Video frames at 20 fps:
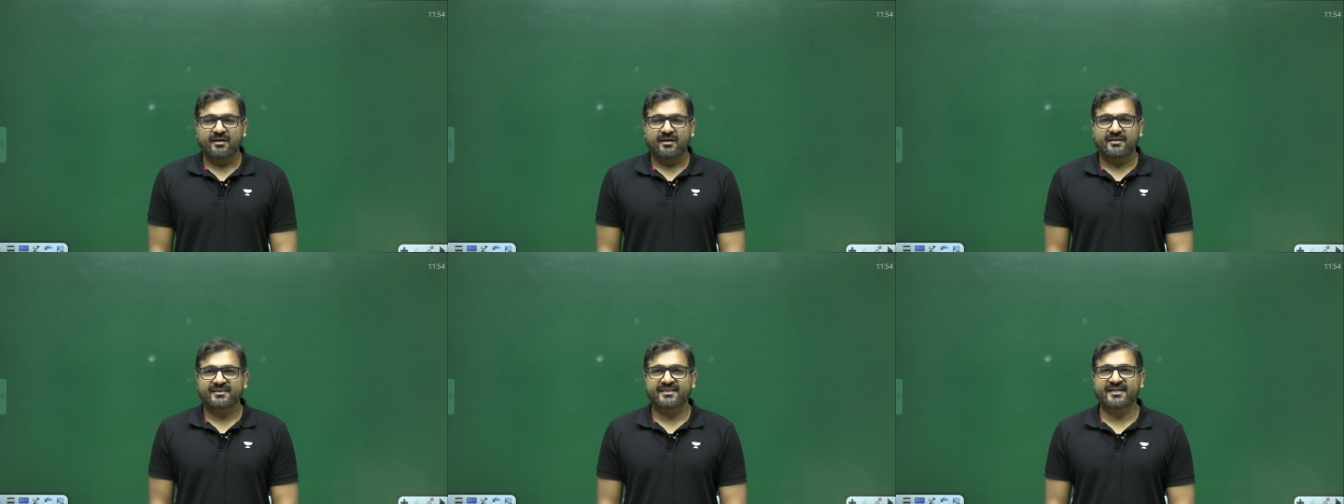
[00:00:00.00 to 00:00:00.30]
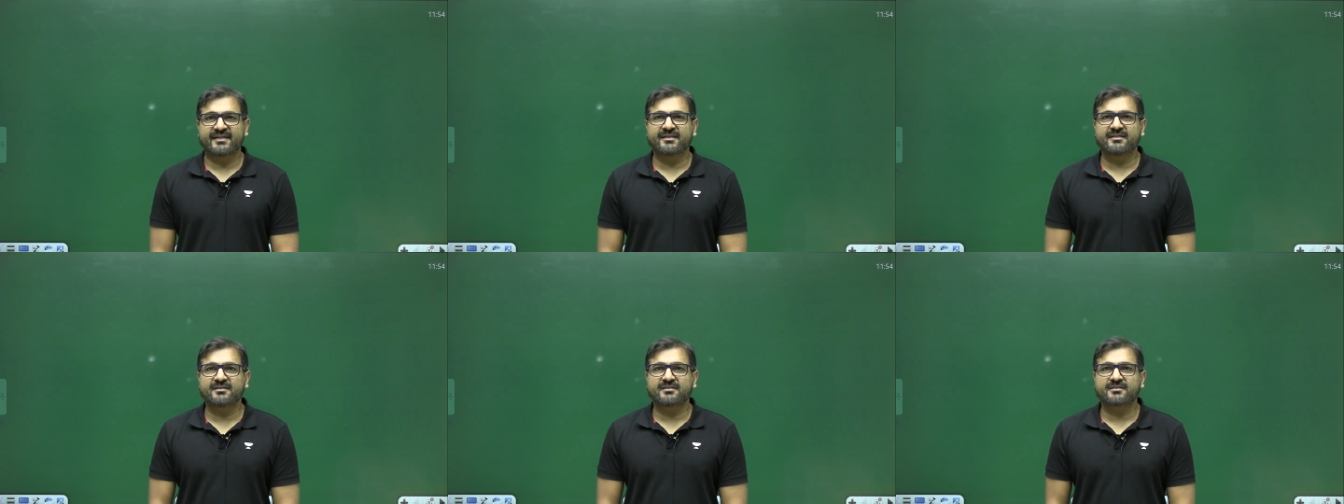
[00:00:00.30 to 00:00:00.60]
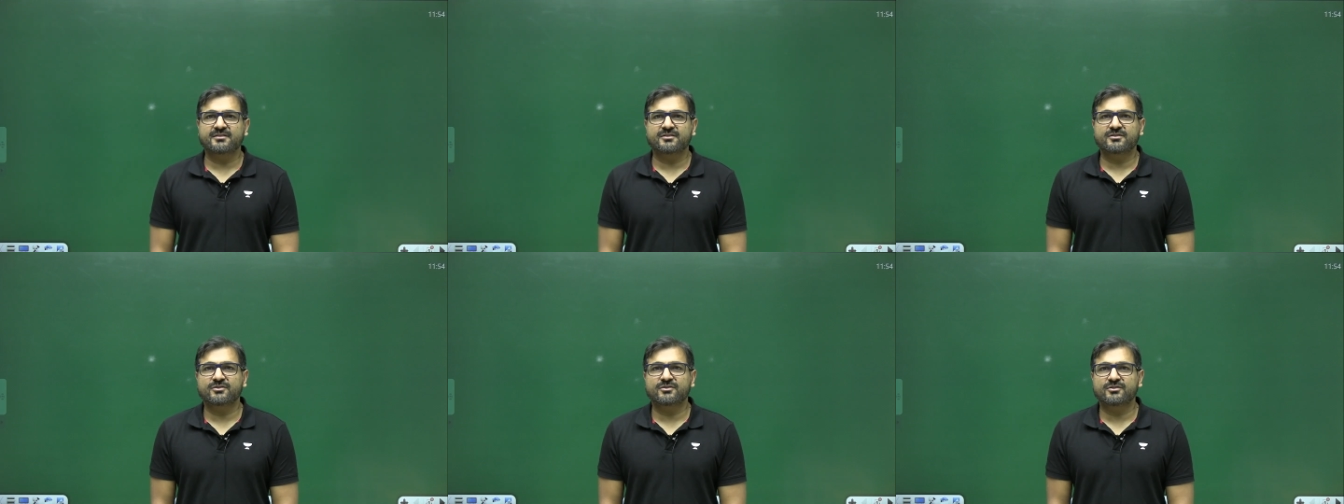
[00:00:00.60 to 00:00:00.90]
that
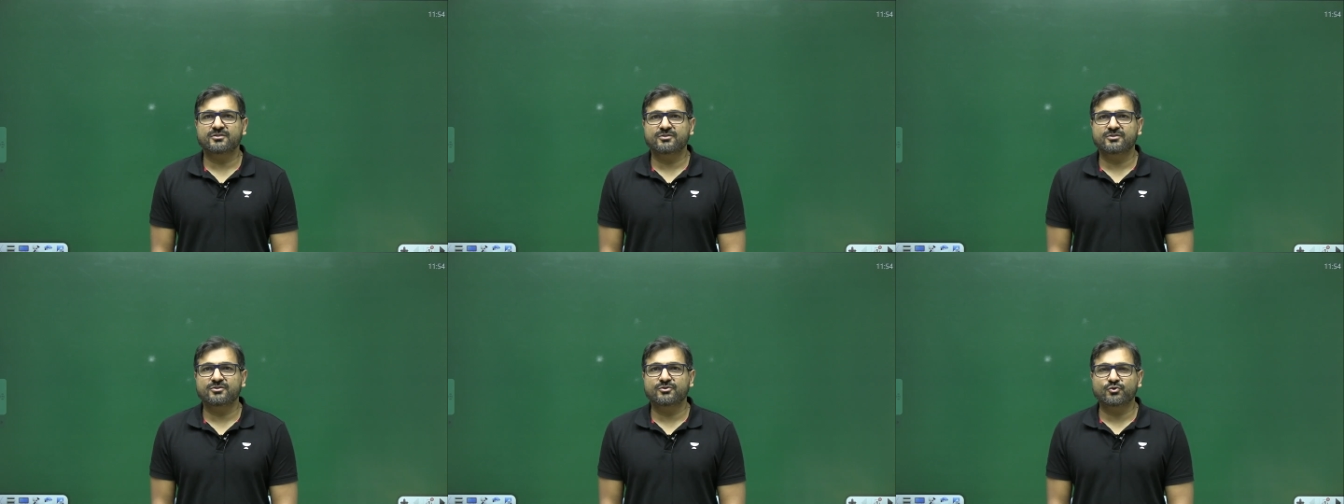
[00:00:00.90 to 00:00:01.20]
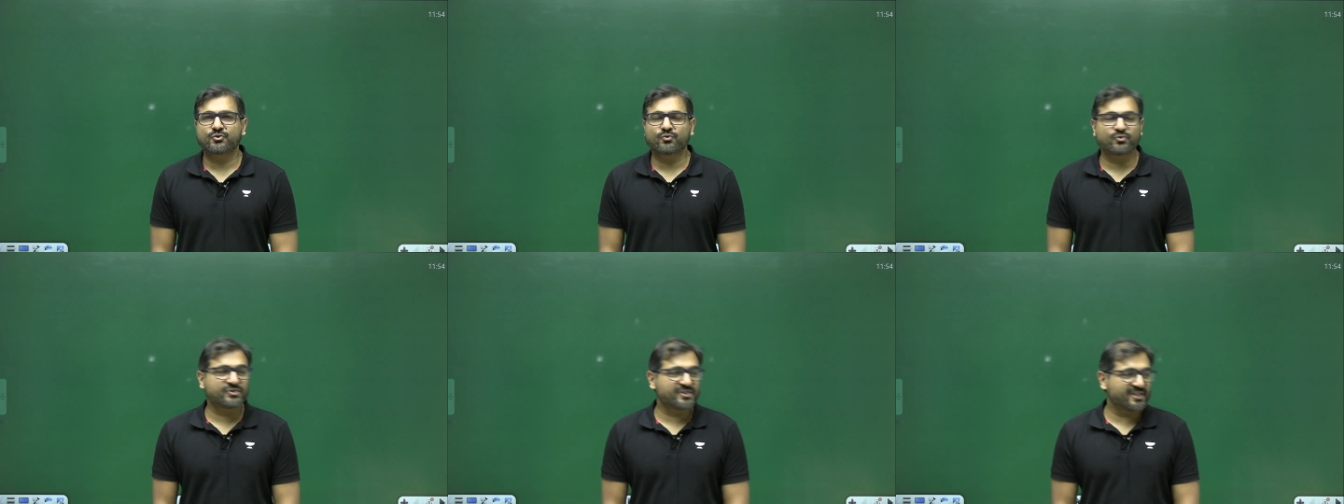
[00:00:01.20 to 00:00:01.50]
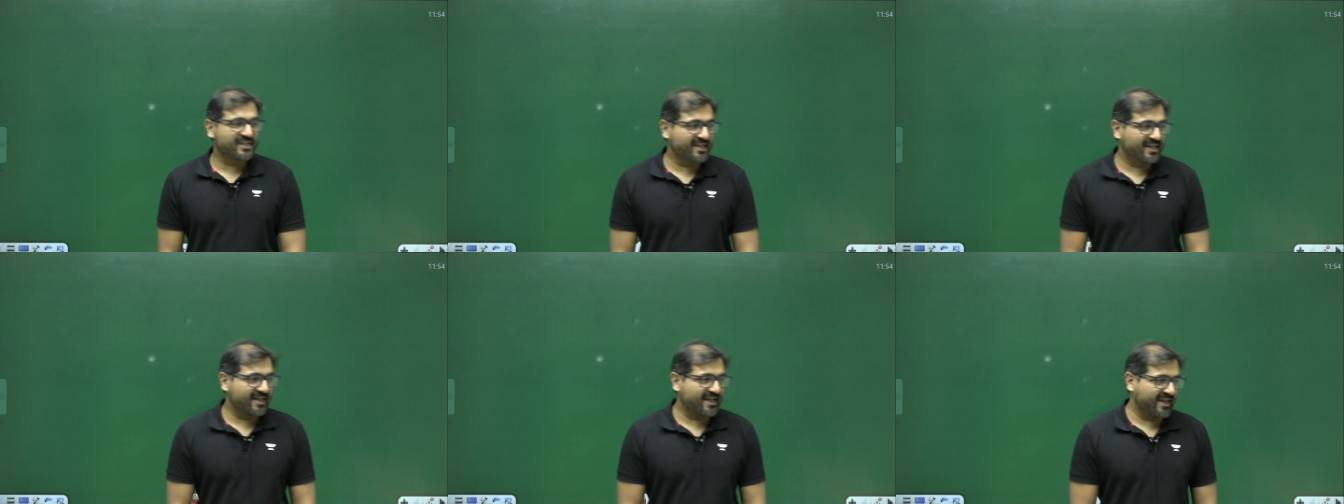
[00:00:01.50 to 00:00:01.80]
is
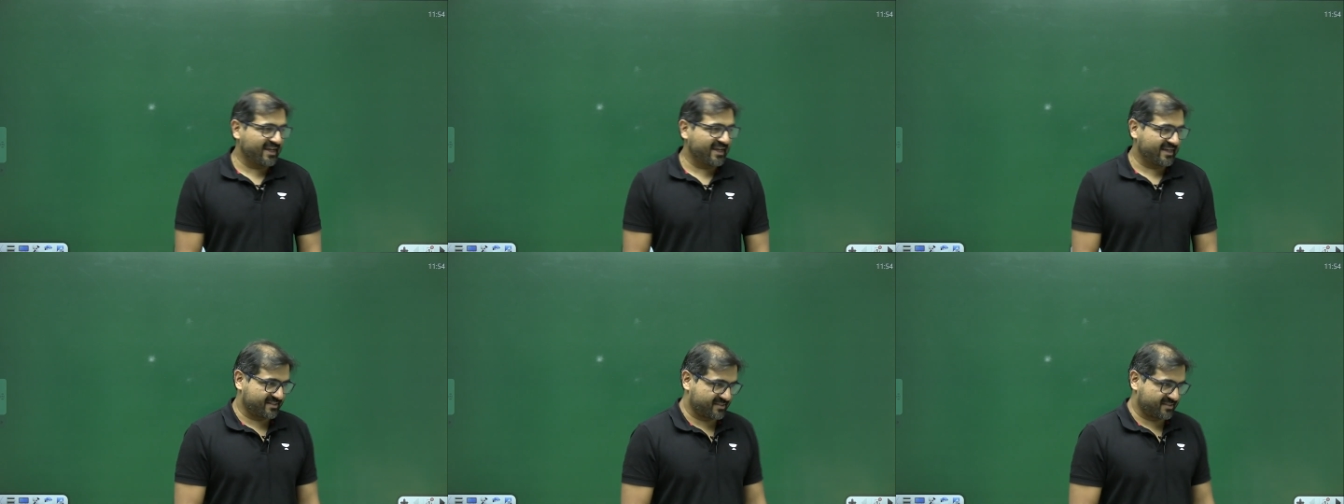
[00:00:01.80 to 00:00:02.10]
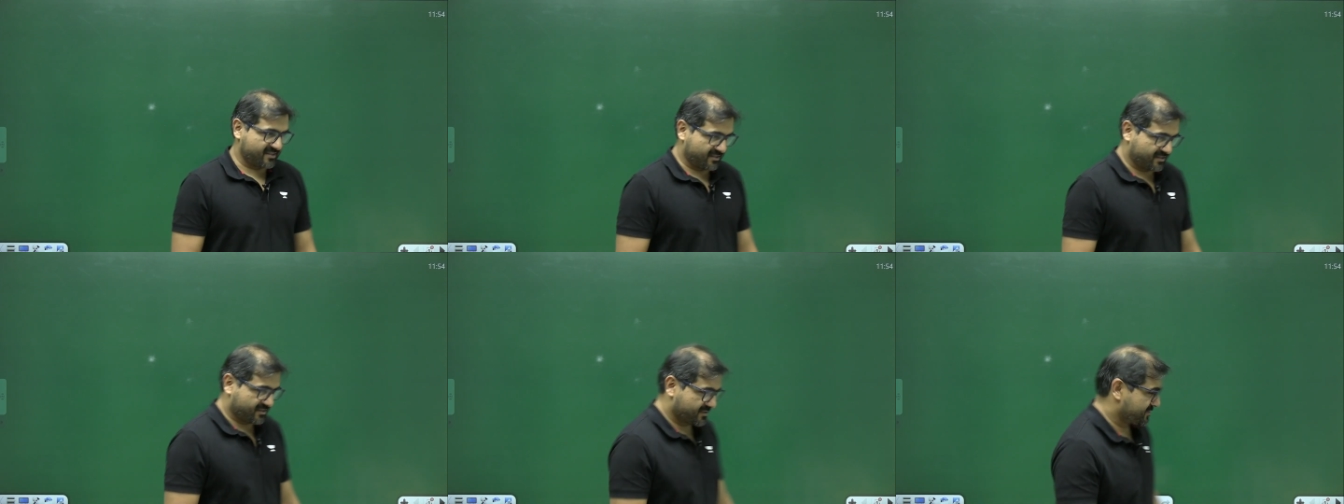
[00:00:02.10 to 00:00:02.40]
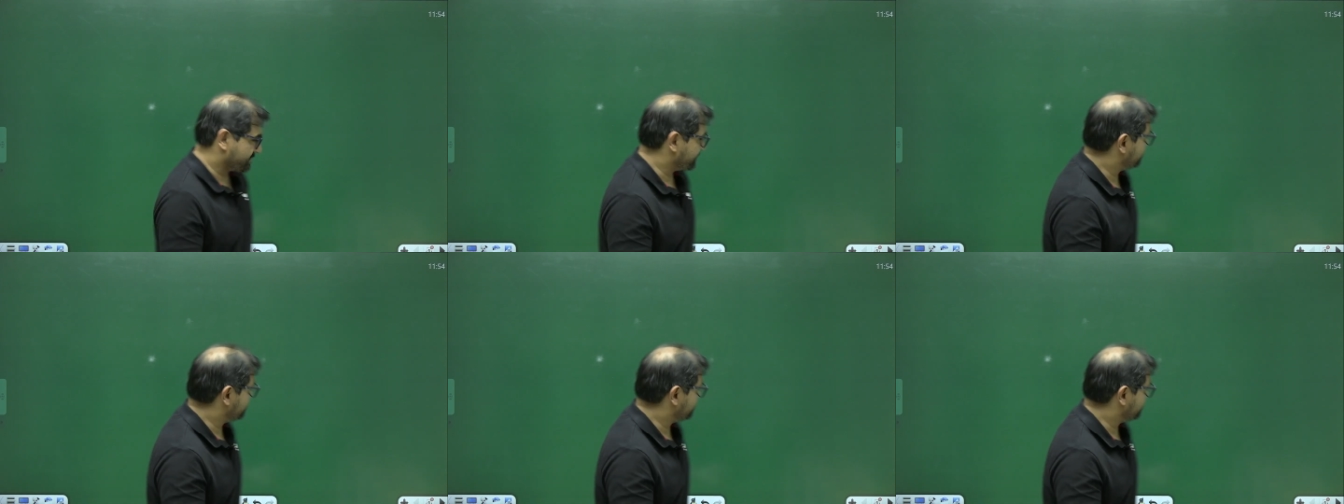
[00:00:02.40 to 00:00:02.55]
choosing axis.